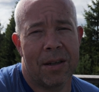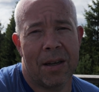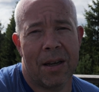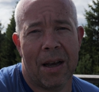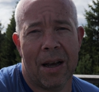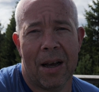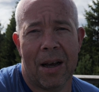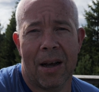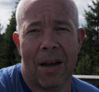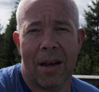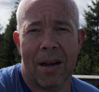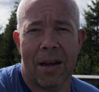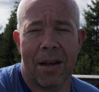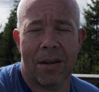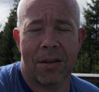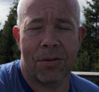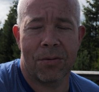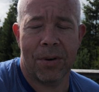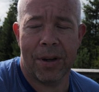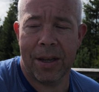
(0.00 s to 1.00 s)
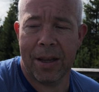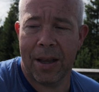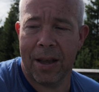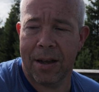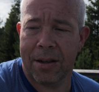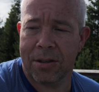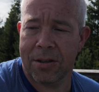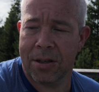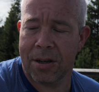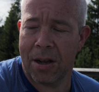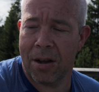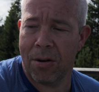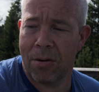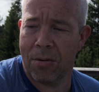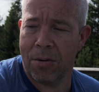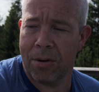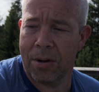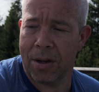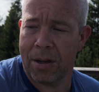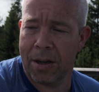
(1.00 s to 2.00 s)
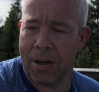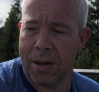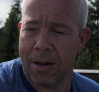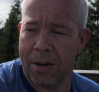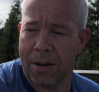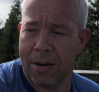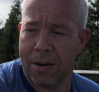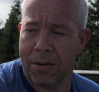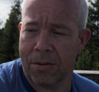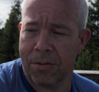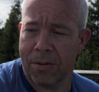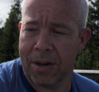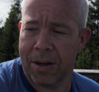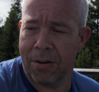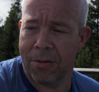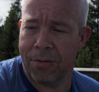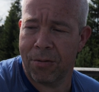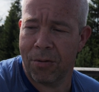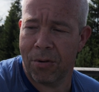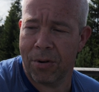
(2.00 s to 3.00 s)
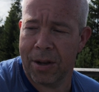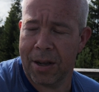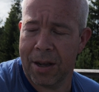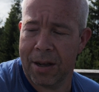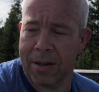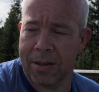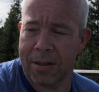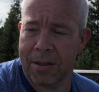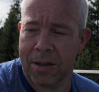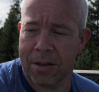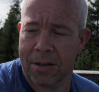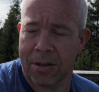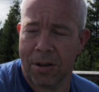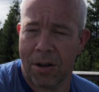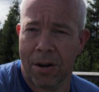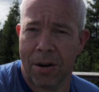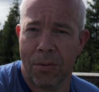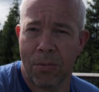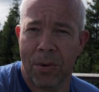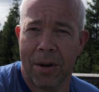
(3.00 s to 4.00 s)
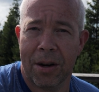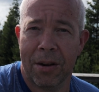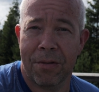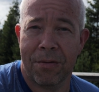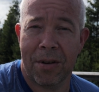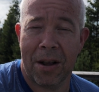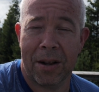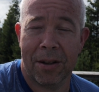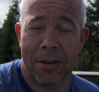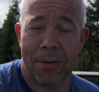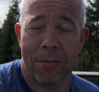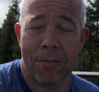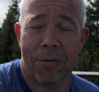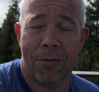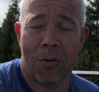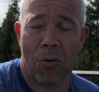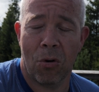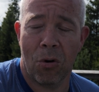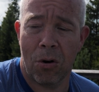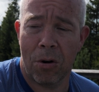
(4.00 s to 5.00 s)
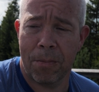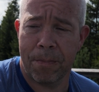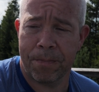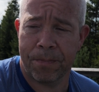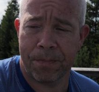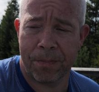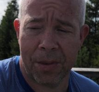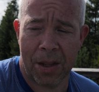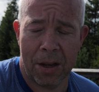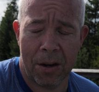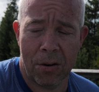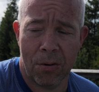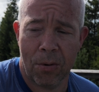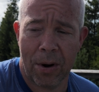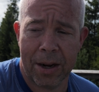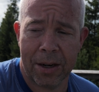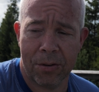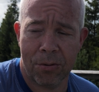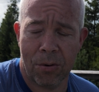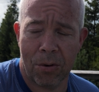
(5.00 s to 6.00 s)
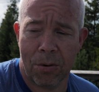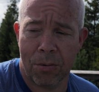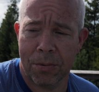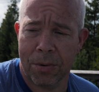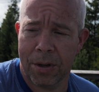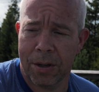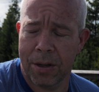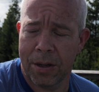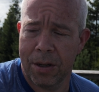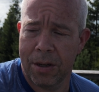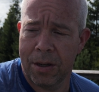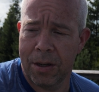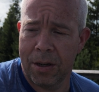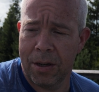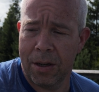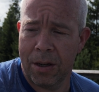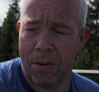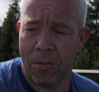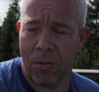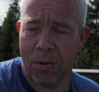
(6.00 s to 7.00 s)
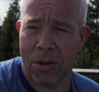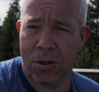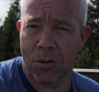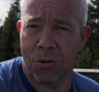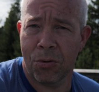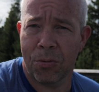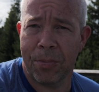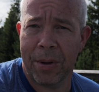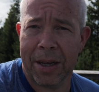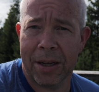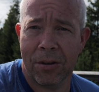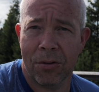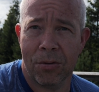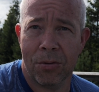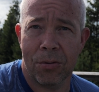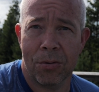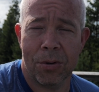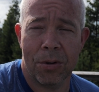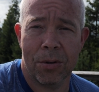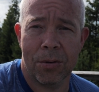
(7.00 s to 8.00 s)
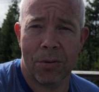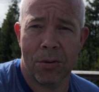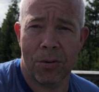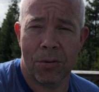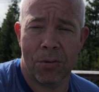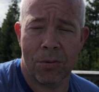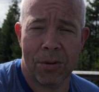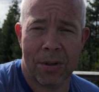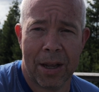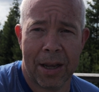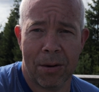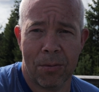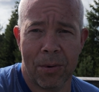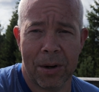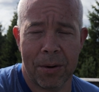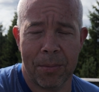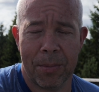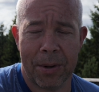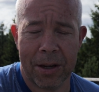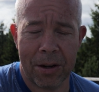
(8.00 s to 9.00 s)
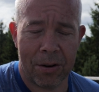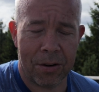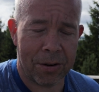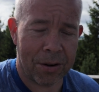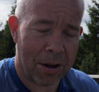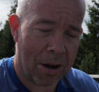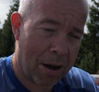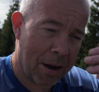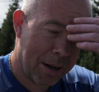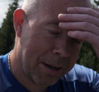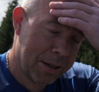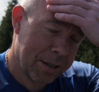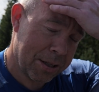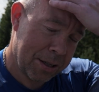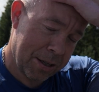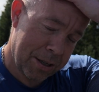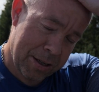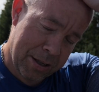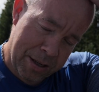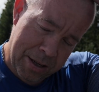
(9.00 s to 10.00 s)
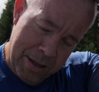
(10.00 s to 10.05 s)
3 years now, 3 or 4 years. I started with the Phantom 4, great drone. It was too big to take with me on hikes.